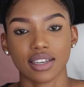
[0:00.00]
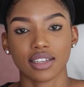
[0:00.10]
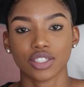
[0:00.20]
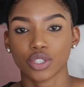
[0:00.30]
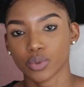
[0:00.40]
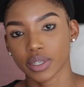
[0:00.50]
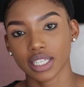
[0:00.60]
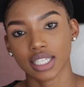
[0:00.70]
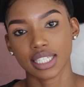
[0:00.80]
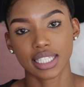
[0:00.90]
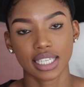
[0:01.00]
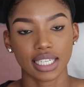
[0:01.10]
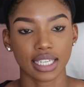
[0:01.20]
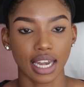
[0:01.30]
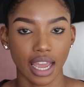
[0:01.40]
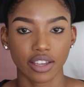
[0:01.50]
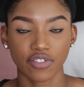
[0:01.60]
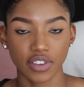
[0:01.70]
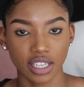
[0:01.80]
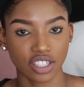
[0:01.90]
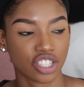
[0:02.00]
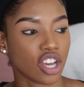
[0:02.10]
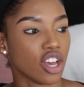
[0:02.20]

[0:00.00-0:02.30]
a dewy skin like finish,